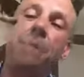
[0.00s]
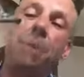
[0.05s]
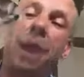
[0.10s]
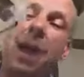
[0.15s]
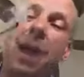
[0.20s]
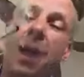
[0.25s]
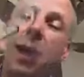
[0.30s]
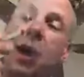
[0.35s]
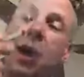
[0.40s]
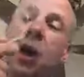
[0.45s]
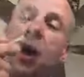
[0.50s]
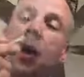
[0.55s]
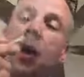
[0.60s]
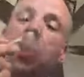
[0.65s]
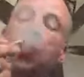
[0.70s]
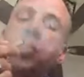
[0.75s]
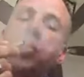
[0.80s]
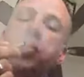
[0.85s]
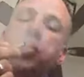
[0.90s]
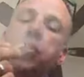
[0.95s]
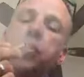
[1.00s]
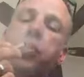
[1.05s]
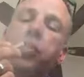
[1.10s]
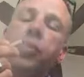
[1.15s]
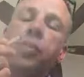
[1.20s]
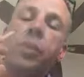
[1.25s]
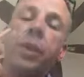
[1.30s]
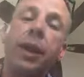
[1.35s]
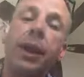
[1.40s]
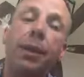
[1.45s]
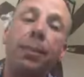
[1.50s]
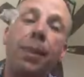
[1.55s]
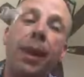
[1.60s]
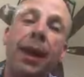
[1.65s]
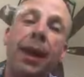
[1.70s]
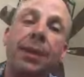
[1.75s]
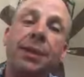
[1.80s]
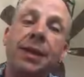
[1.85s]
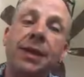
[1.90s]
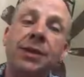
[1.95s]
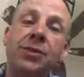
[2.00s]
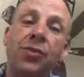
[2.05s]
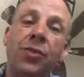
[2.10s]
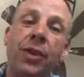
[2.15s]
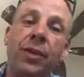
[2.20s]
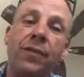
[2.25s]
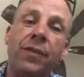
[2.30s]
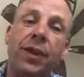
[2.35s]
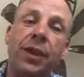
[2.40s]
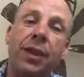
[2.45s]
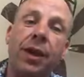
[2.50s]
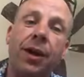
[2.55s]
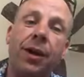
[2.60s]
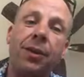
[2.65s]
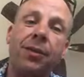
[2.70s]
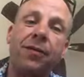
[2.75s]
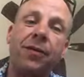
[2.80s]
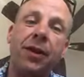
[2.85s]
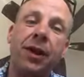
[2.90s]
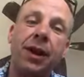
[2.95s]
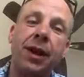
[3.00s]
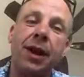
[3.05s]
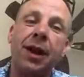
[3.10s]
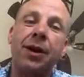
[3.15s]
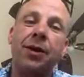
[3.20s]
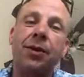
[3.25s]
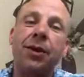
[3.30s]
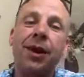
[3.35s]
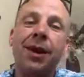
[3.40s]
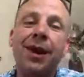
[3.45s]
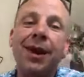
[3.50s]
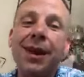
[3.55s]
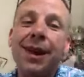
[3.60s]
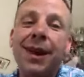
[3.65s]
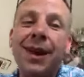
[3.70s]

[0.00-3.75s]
in my Detroit Vlog video,